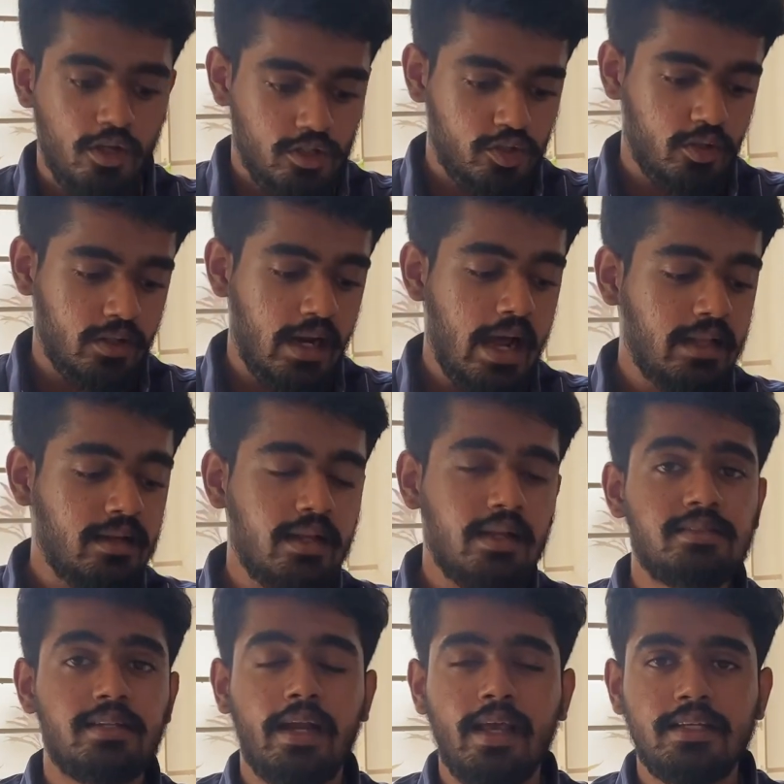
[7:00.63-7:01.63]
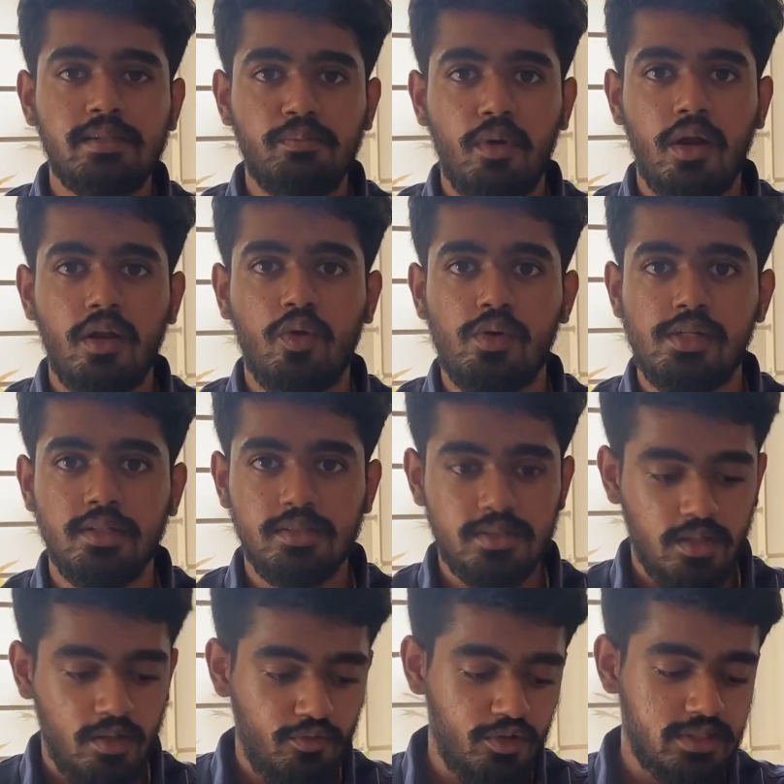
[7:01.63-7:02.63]
So rather studying as important
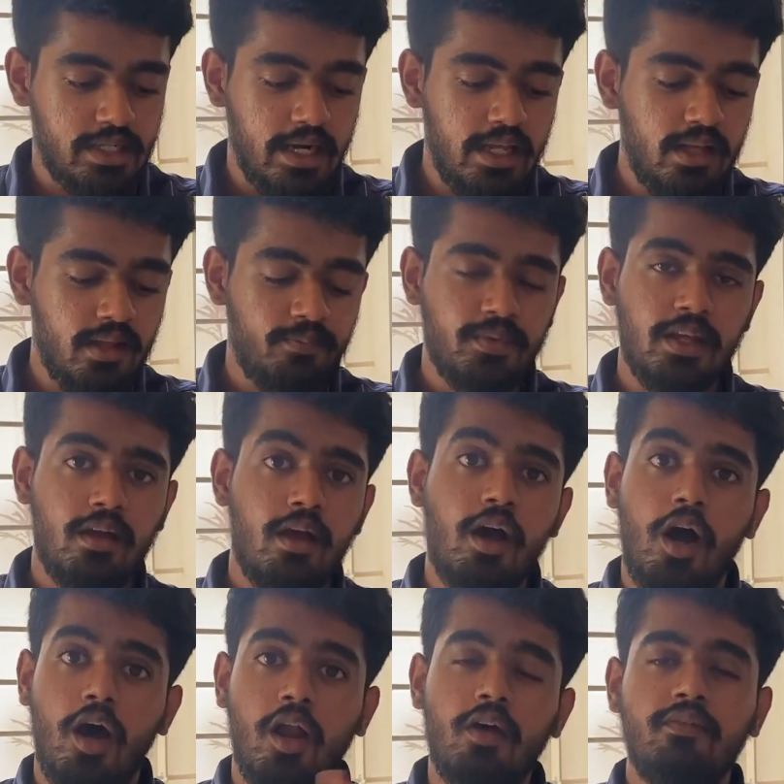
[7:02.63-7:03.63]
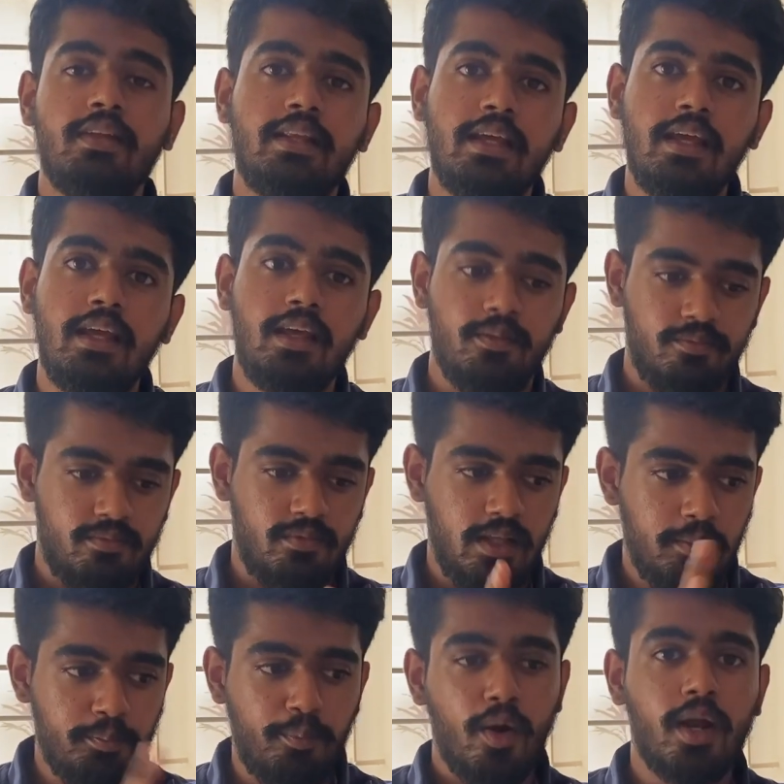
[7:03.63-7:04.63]
questions, if you study along with the
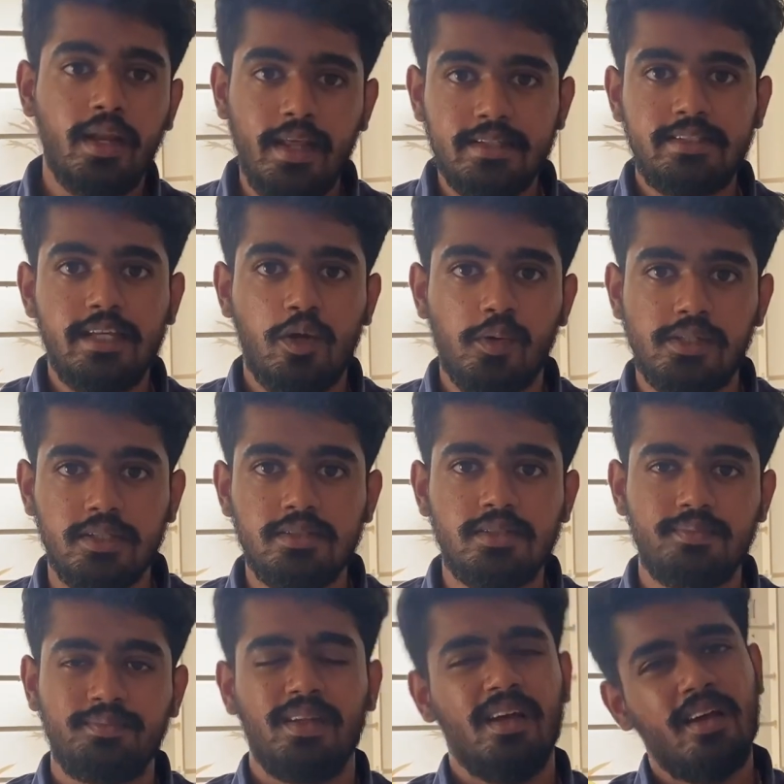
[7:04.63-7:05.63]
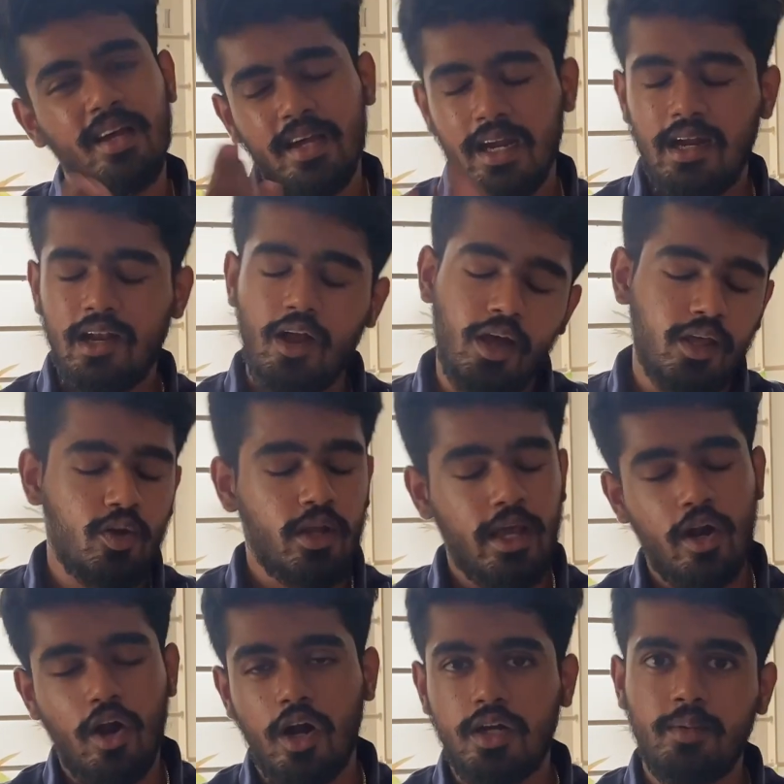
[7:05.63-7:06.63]
important essay questions, you'll
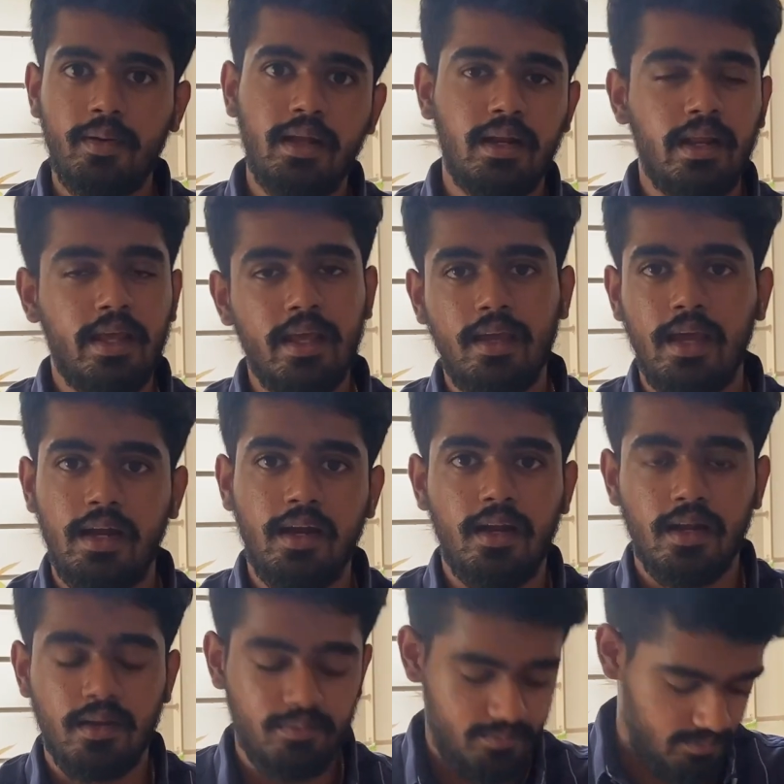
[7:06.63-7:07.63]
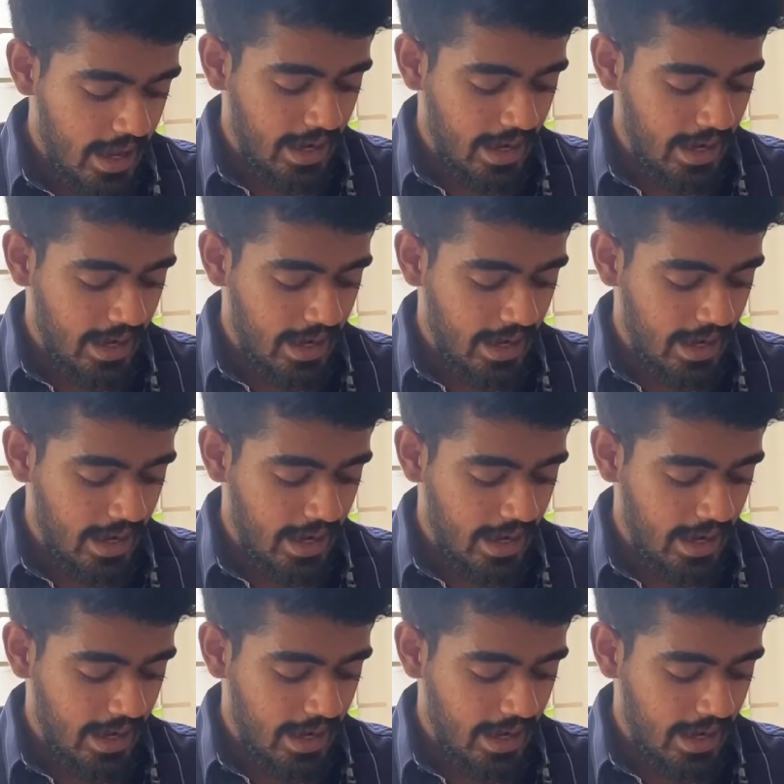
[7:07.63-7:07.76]
get automatically get it done.